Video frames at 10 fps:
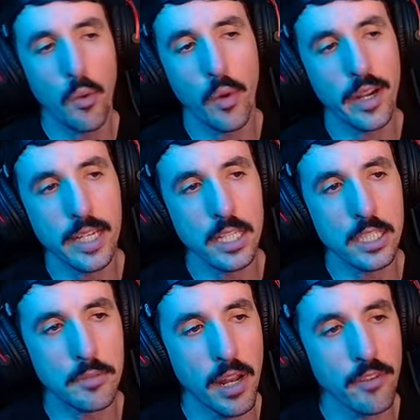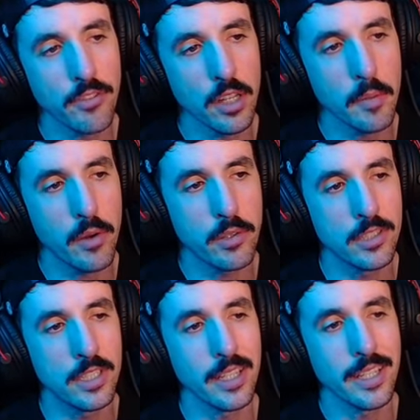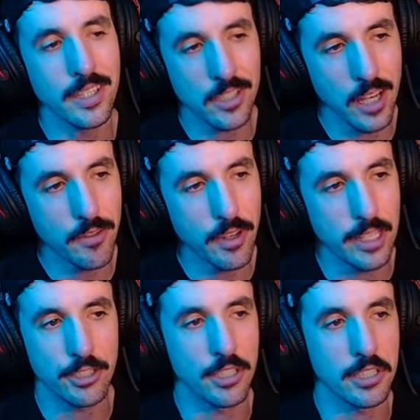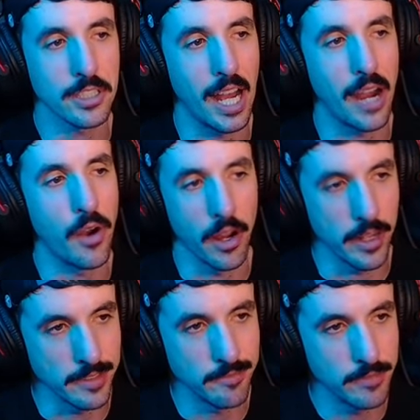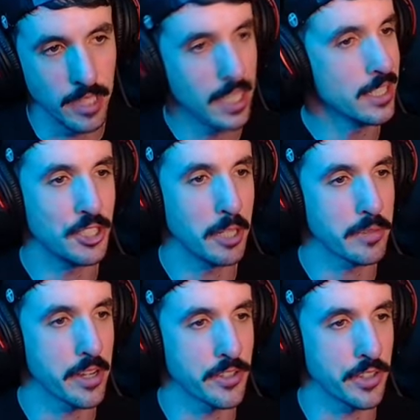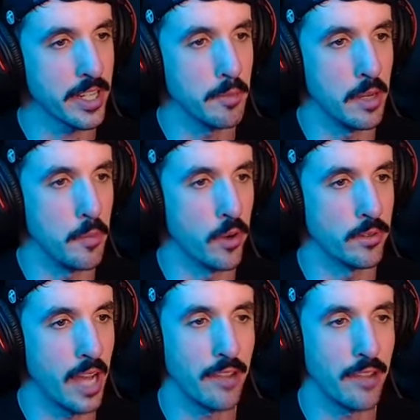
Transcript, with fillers: it is, but I feel like my resilience level has just skyrocketed. None of these jump scares are getting me anymore. I